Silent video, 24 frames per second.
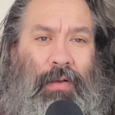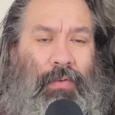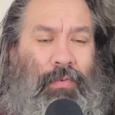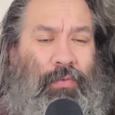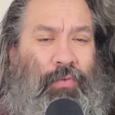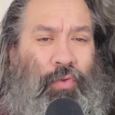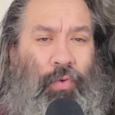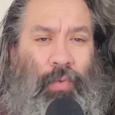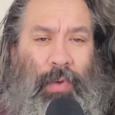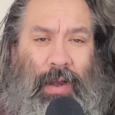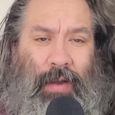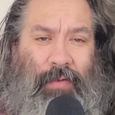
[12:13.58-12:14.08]

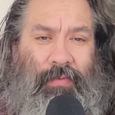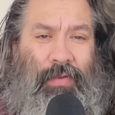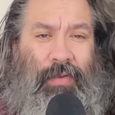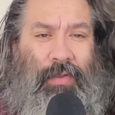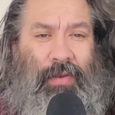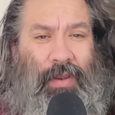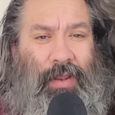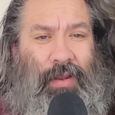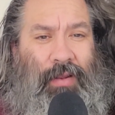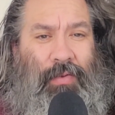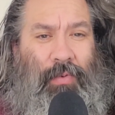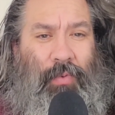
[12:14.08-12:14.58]
Do whatever you
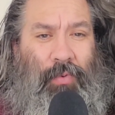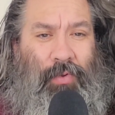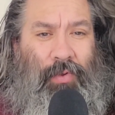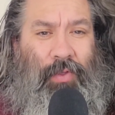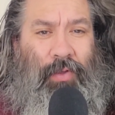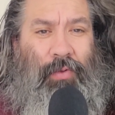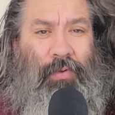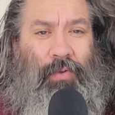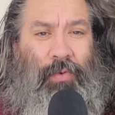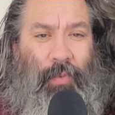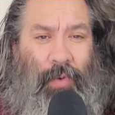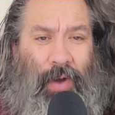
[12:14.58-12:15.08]
need to
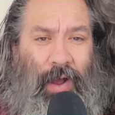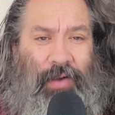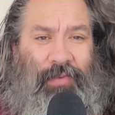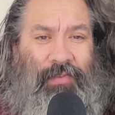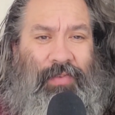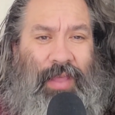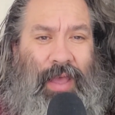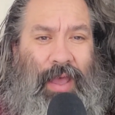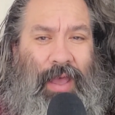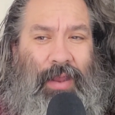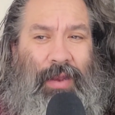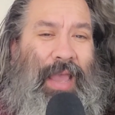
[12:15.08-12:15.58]
do to watch
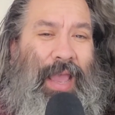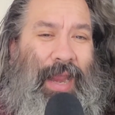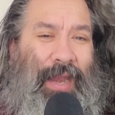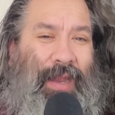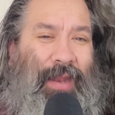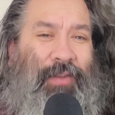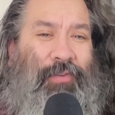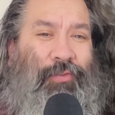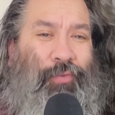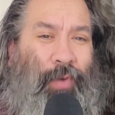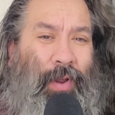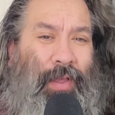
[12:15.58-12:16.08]
that and
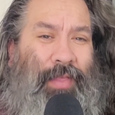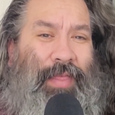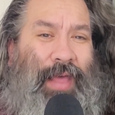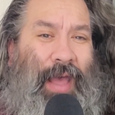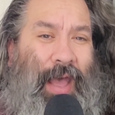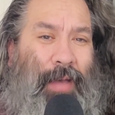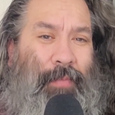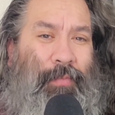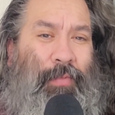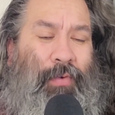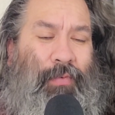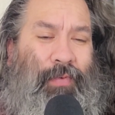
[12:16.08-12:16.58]
enjoy
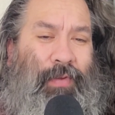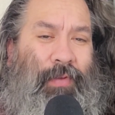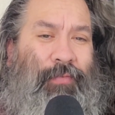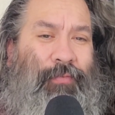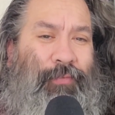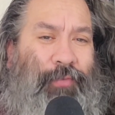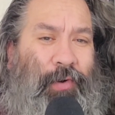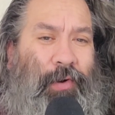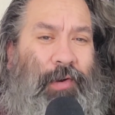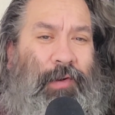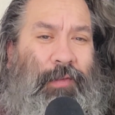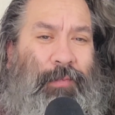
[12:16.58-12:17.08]
that movie
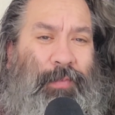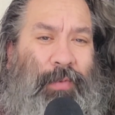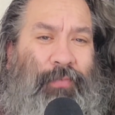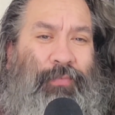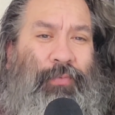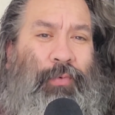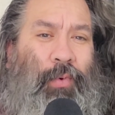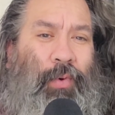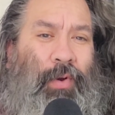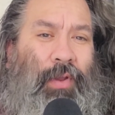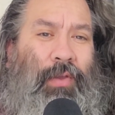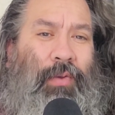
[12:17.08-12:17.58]
first
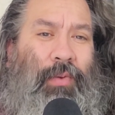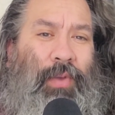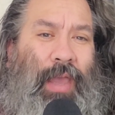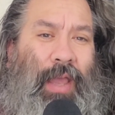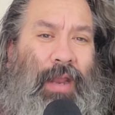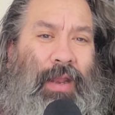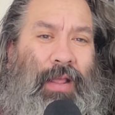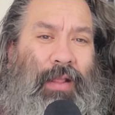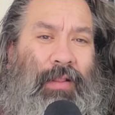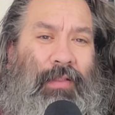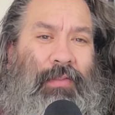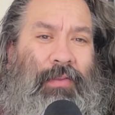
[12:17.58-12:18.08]
before you get
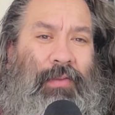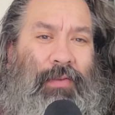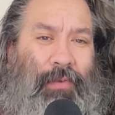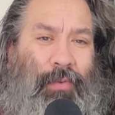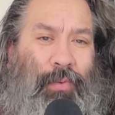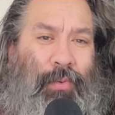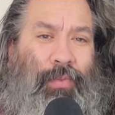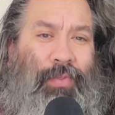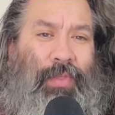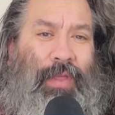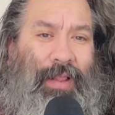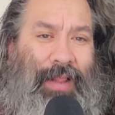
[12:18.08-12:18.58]

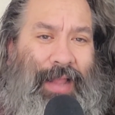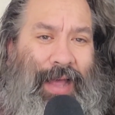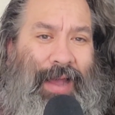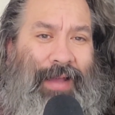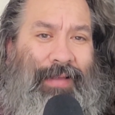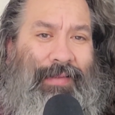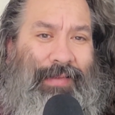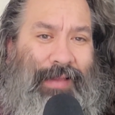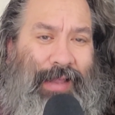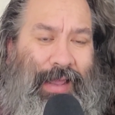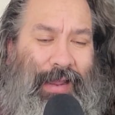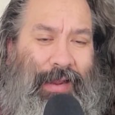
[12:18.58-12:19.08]
into The
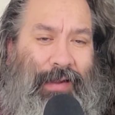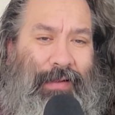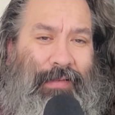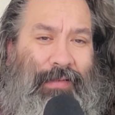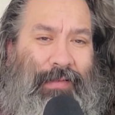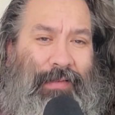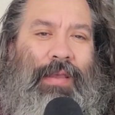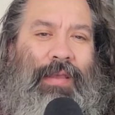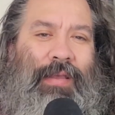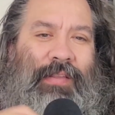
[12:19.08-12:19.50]
Last Dance.